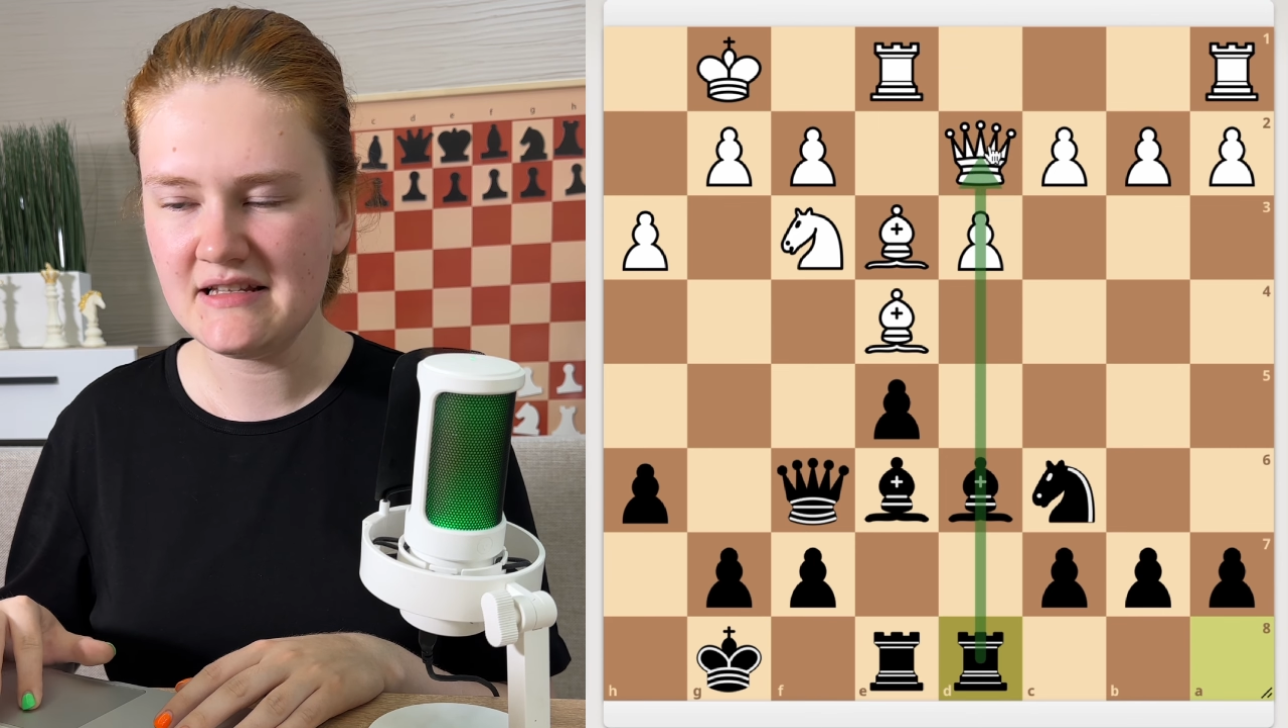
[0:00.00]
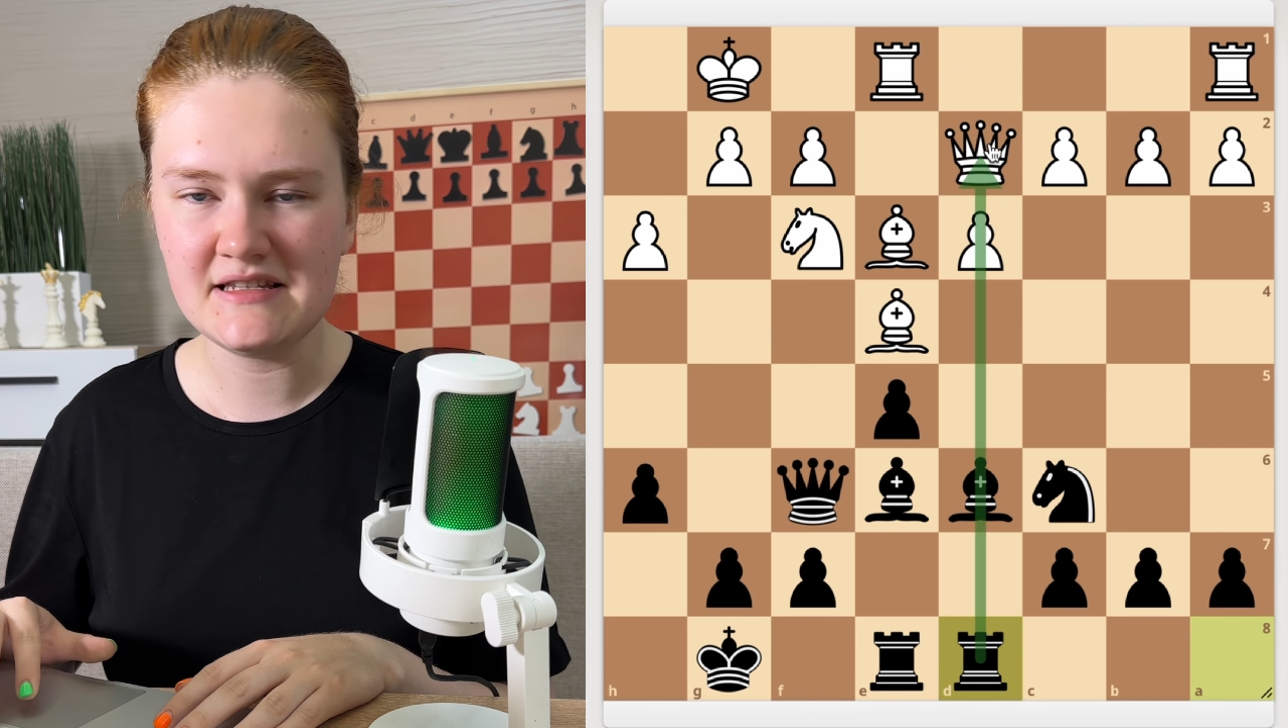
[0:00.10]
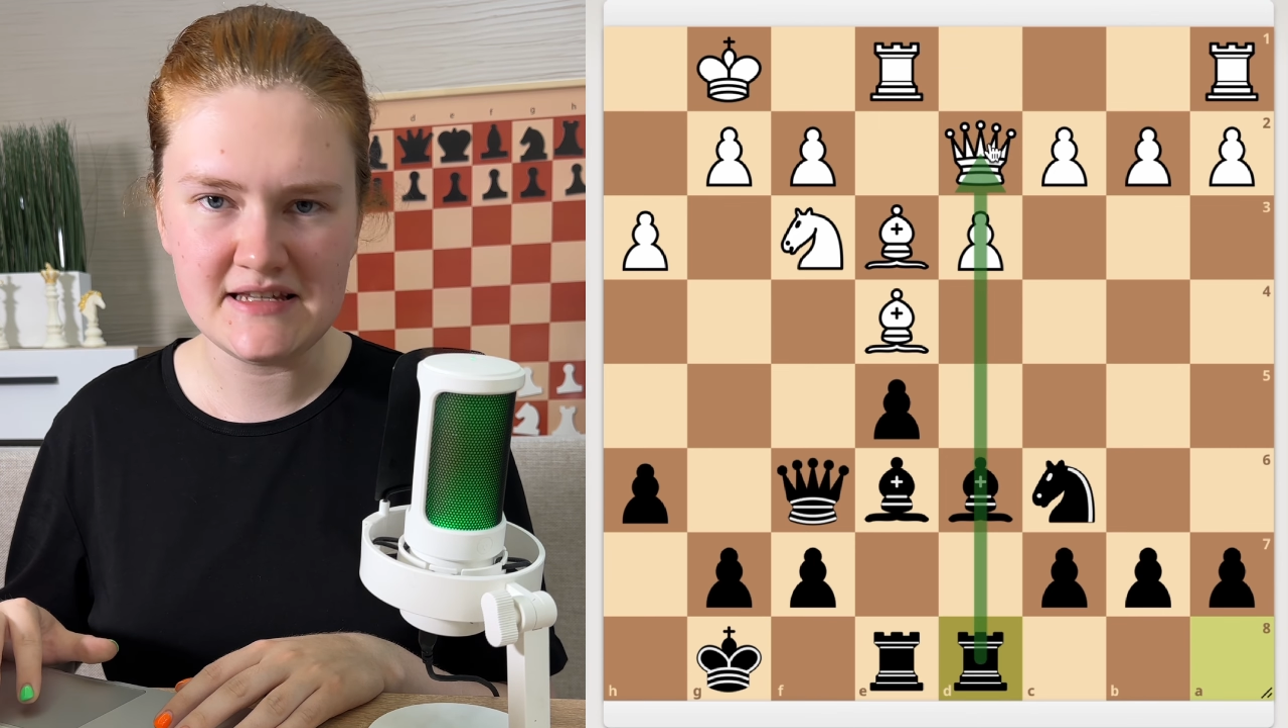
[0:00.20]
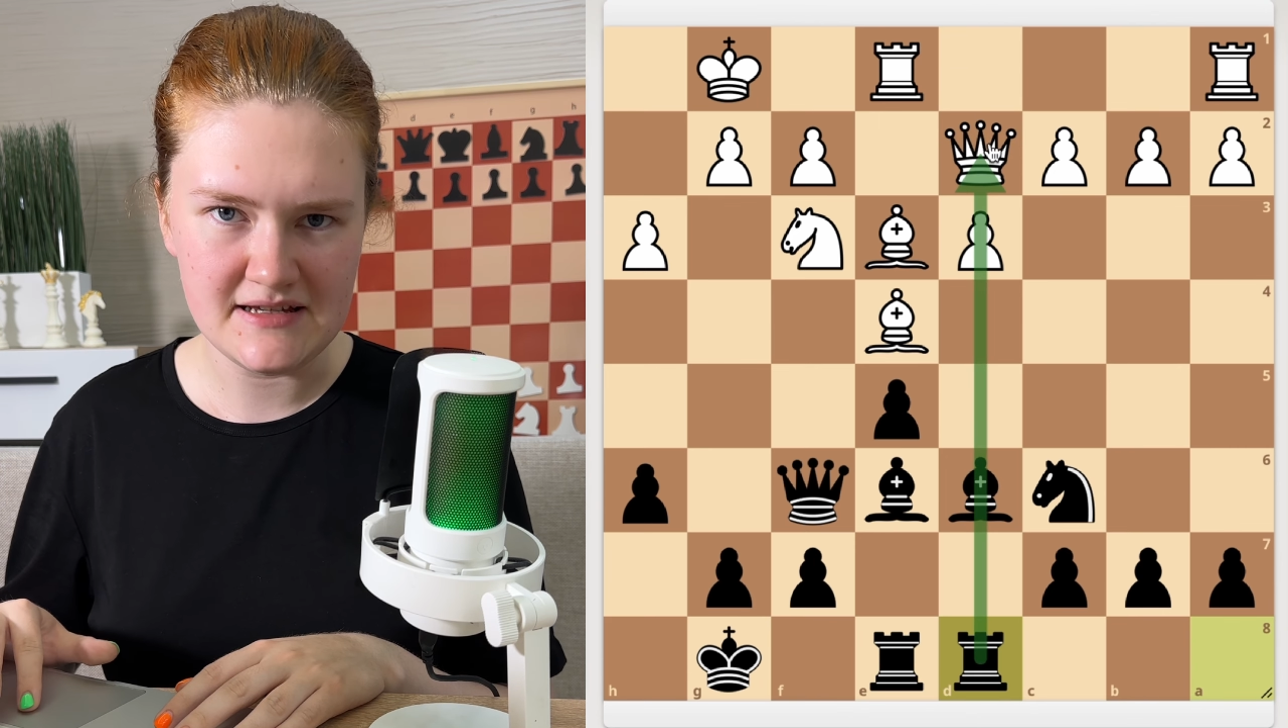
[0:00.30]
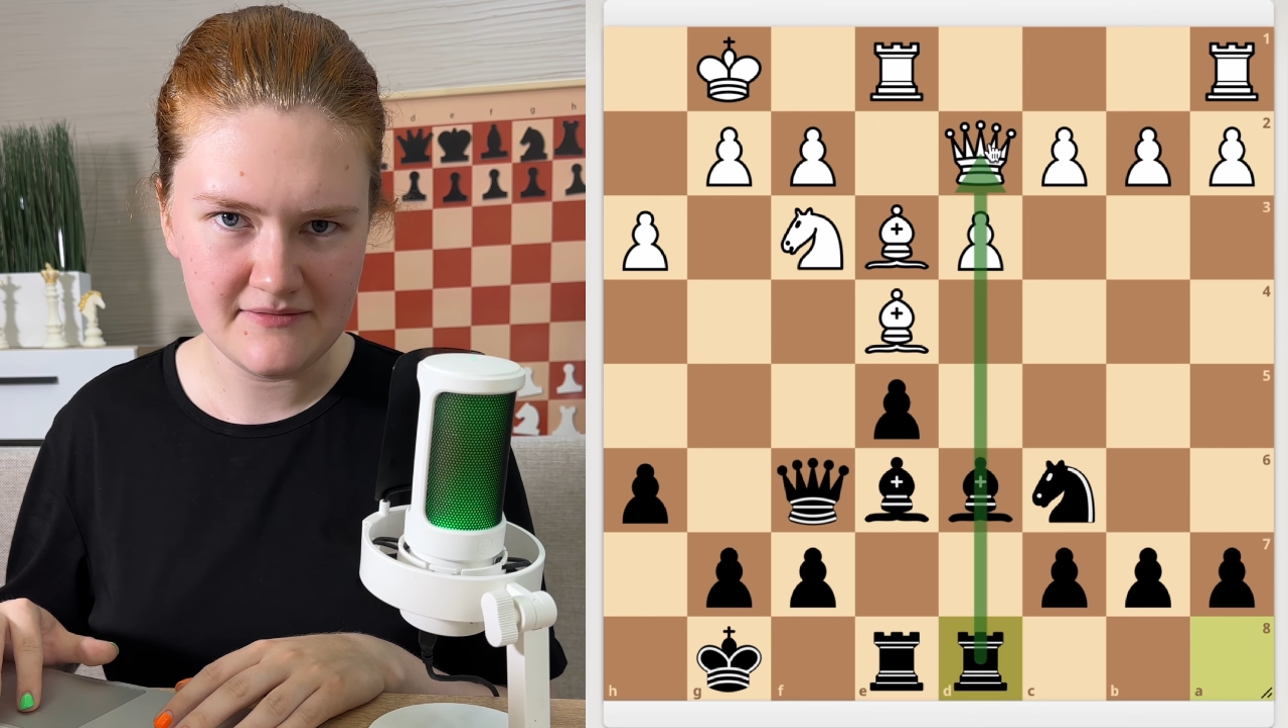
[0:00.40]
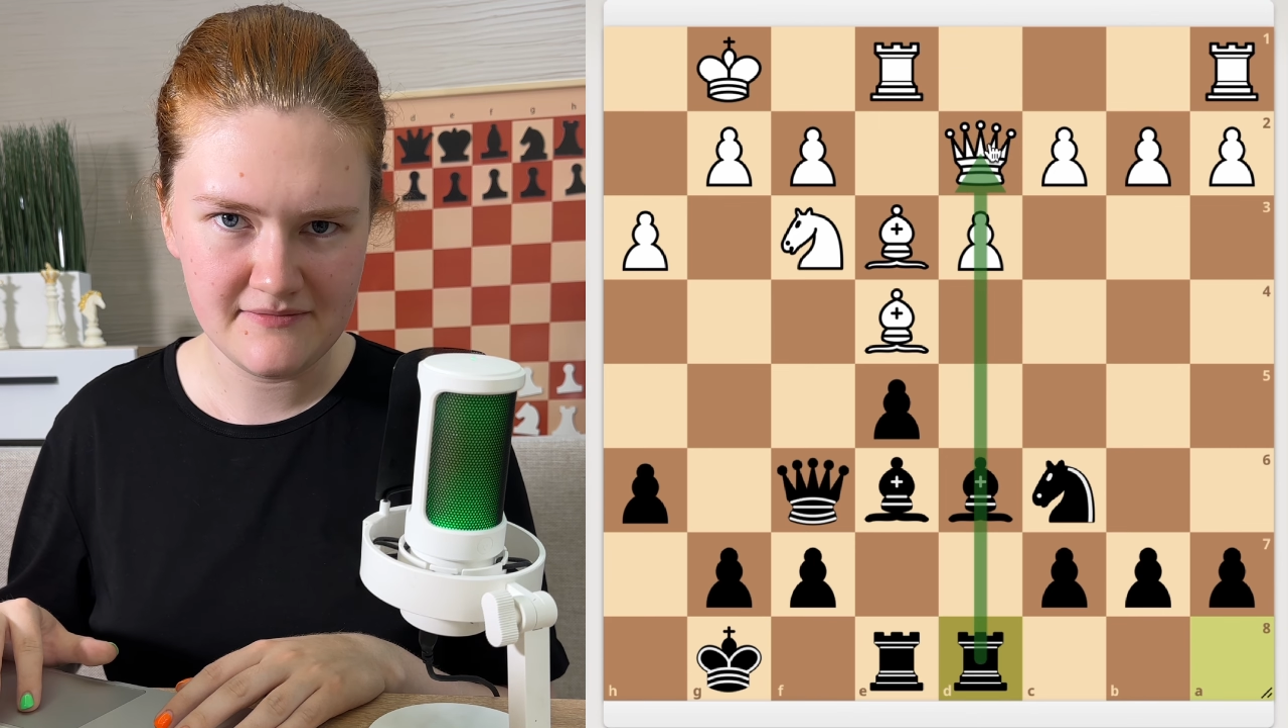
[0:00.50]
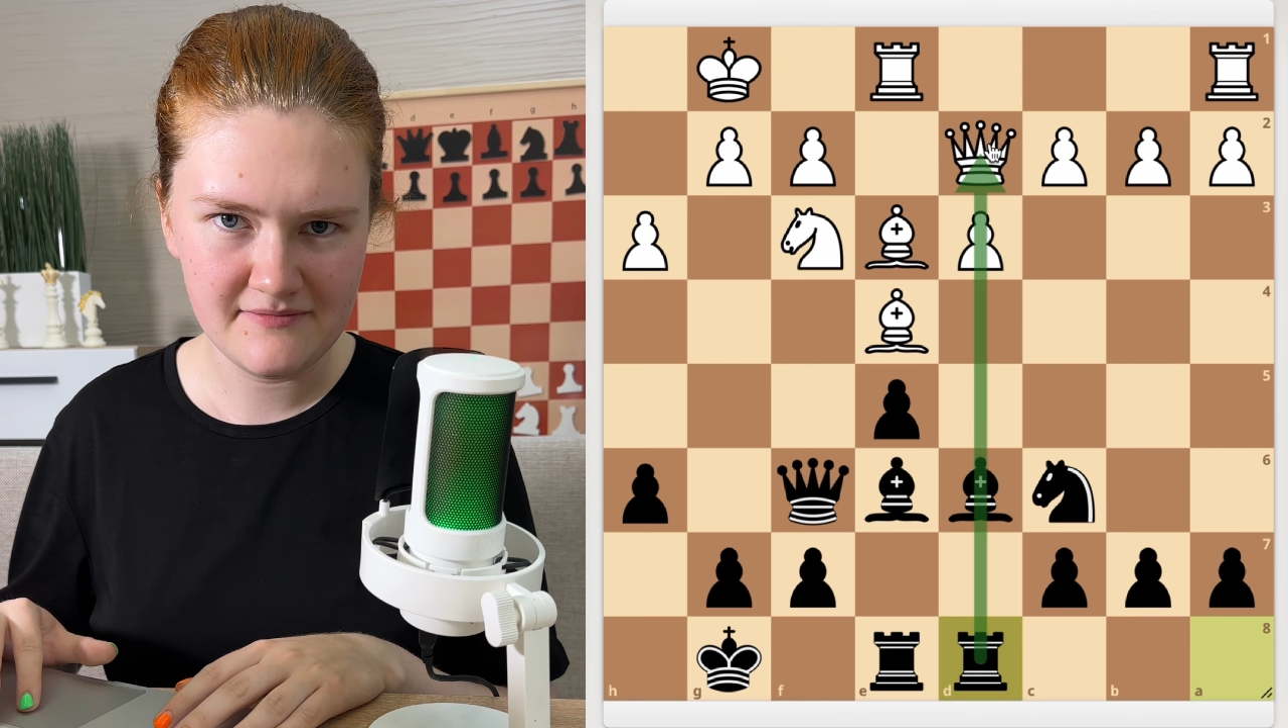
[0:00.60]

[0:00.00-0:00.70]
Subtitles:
d.